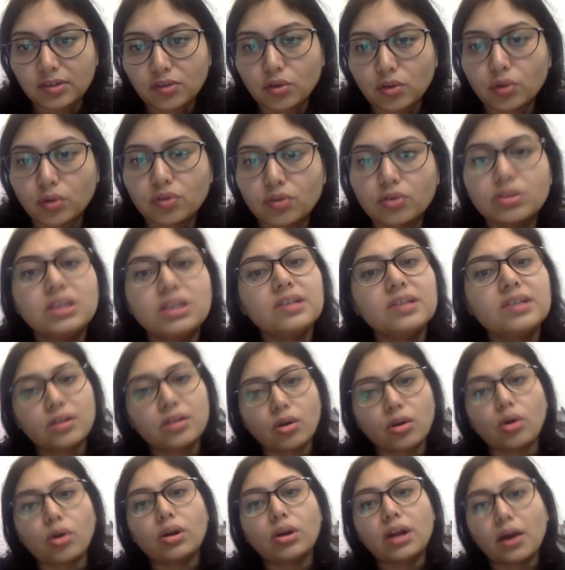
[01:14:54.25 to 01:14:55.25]
So these are
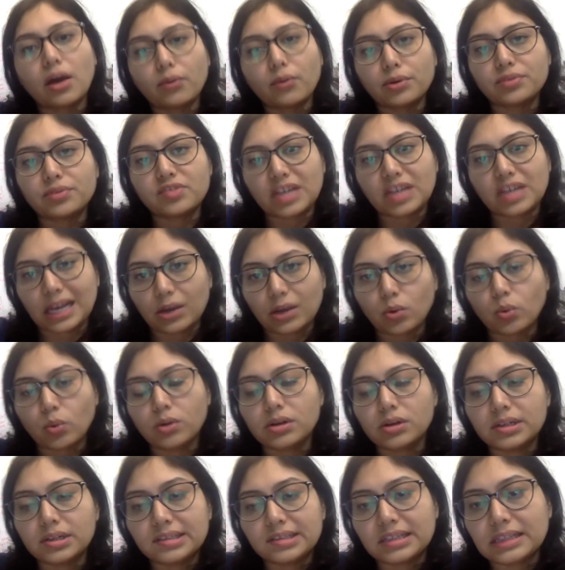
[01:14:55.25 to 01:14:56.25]
all our
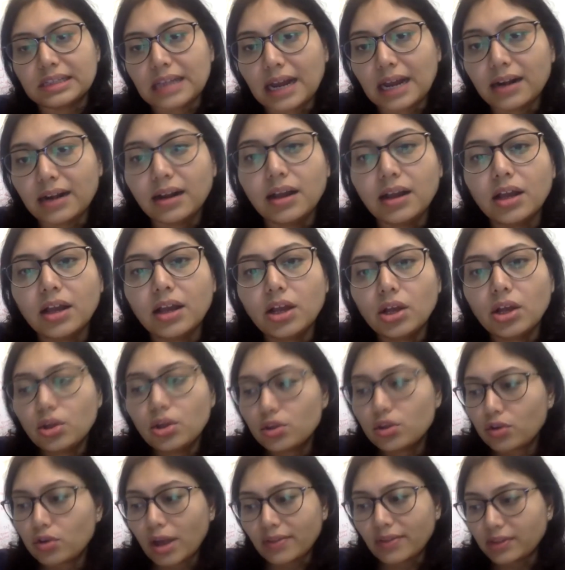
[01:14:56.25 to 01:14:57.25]
stakeholders in that.
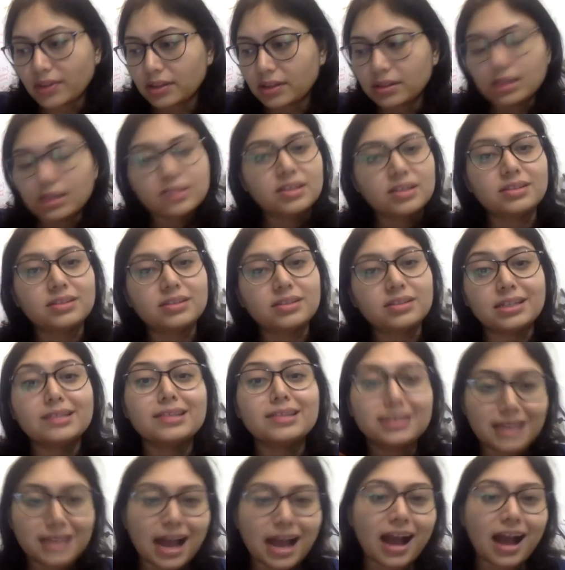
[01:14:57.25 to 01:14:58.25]
So I think these are the things
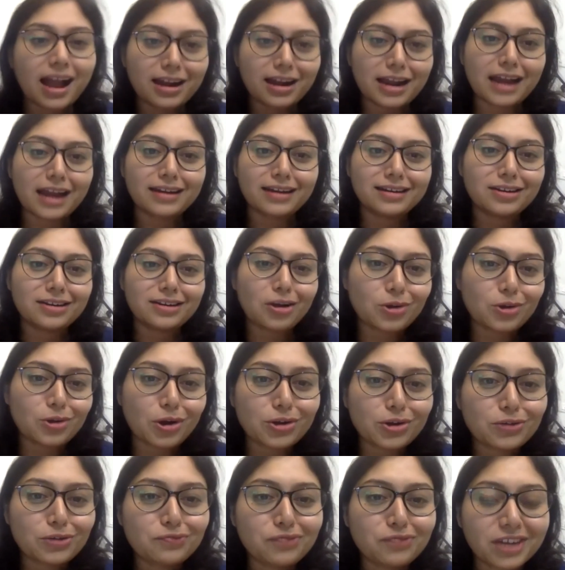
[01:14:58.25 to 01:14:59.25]
that, yeah, and
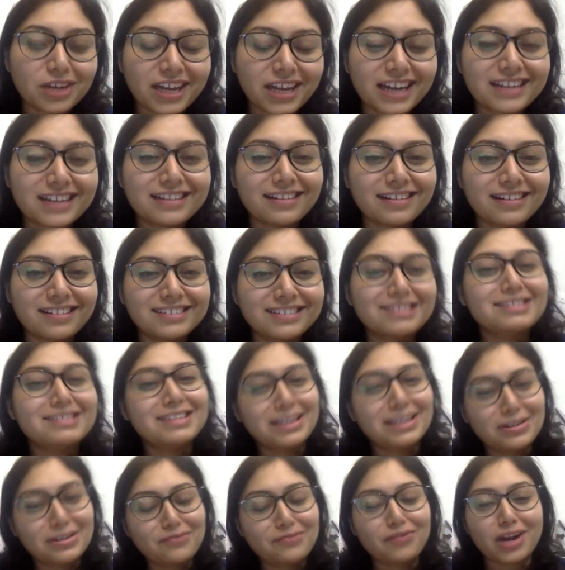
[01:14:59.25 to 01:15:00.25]
not to forget the
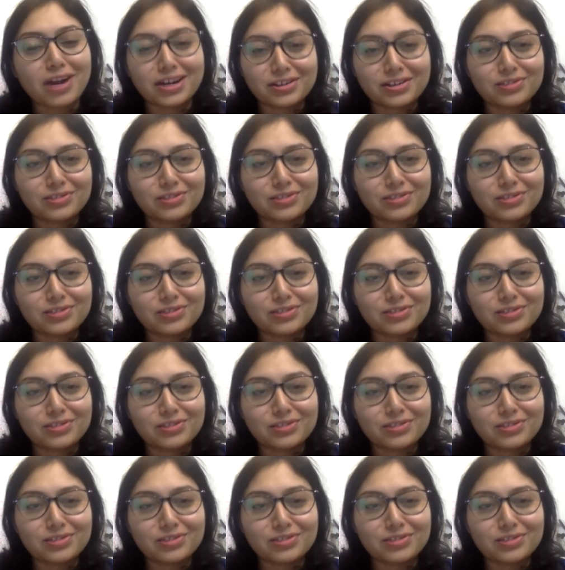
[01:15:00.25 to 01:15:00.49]
seed fund.